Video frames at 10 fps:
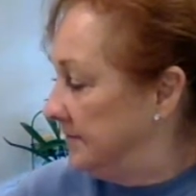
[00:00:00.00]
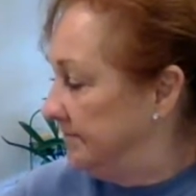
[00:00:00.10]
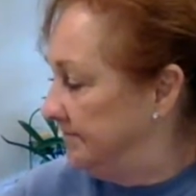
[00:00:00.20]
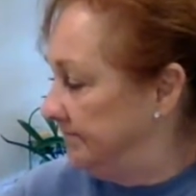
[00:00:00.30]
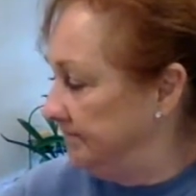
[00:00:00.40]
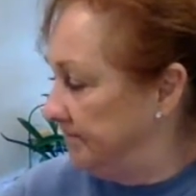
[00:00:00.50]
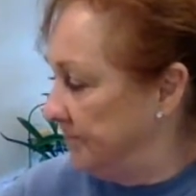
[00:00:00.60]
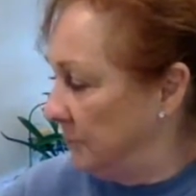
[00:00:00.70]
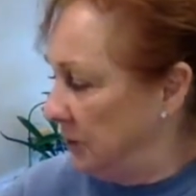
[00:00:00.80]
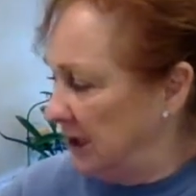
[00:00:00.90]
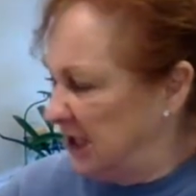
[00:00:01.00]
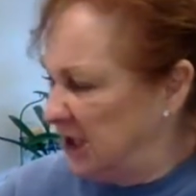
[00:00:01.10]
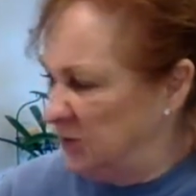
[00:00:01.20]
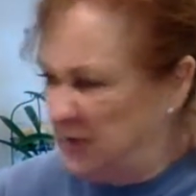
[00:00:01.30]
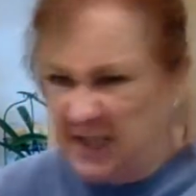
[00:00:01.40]
hmm, look at
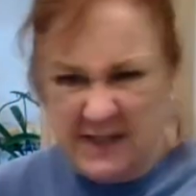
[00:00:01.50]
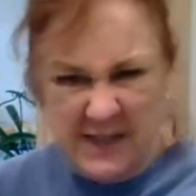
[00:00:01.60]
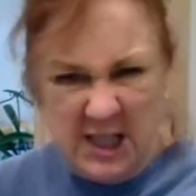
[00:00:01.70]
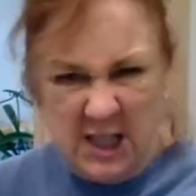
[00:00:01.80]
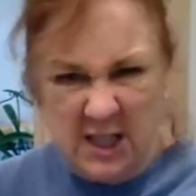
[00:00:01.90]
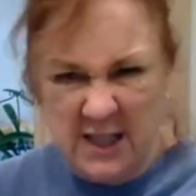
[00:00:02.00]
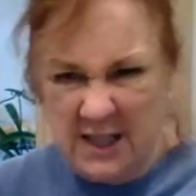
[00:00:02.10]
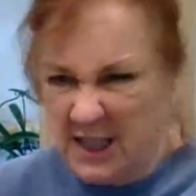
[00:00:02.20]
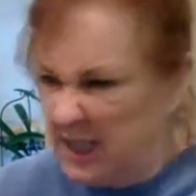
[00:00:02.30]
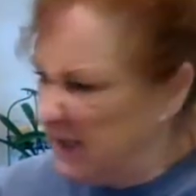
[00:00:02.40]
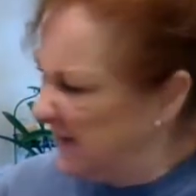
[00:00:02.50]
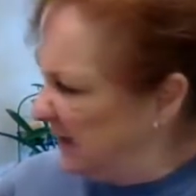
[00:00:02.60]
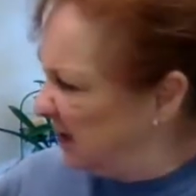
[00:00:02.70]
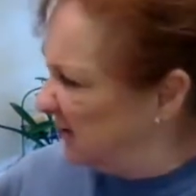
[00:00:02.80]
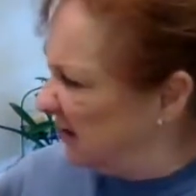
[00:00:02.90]
Henry's face. He's kind of
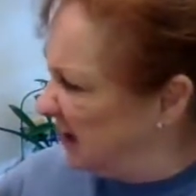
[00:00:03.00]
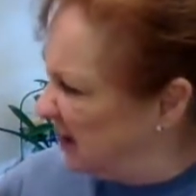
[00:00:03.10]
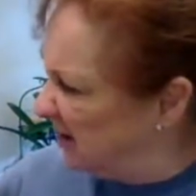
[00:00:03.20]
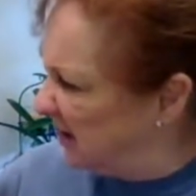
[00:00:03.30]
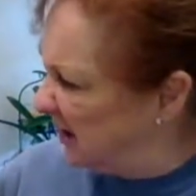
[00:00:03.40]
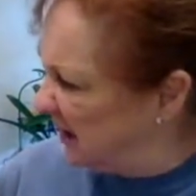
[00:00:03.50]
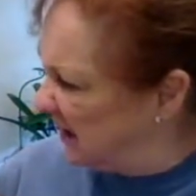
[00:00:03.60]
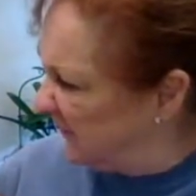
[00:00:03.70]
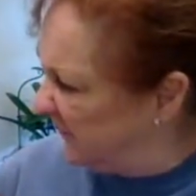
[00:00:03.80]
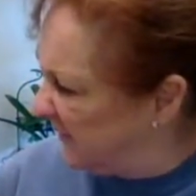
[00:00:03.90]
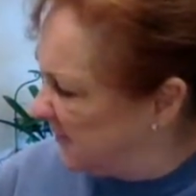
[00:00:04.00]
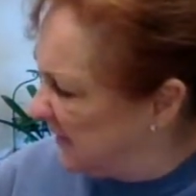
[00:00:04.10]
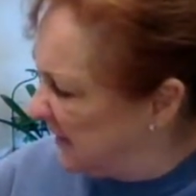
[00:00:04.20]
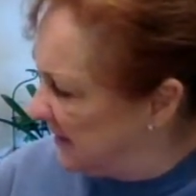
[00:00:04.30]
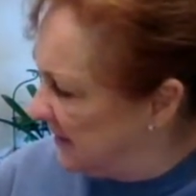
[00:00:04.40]
angry here. He's getting frustrated.